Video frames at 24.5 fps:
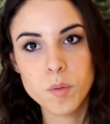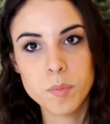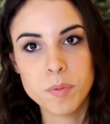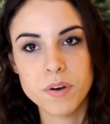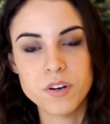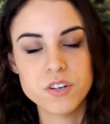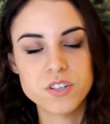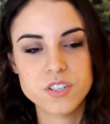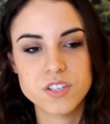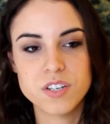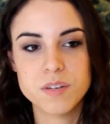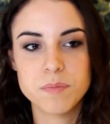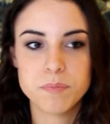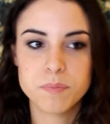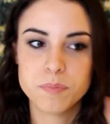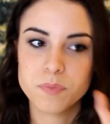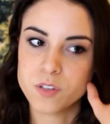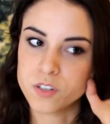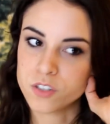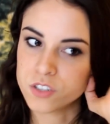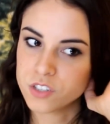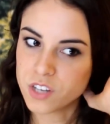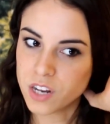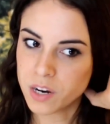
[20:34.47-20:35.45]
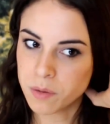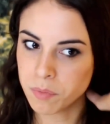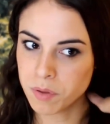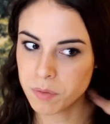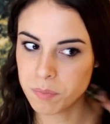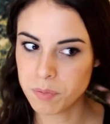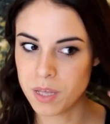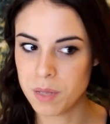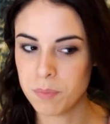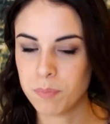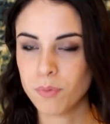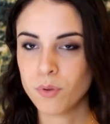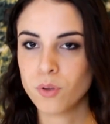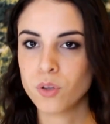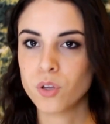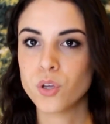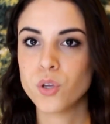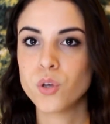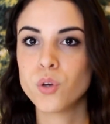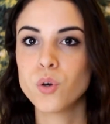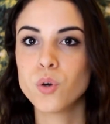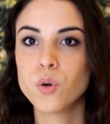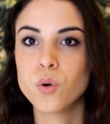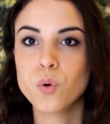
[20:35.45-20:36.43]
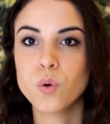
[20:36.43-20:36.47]
person, there's gonna be people
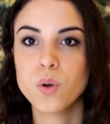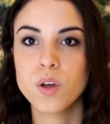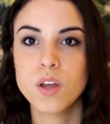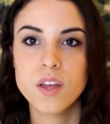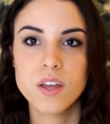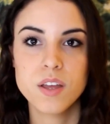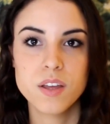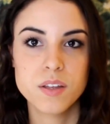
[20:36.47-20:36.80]
who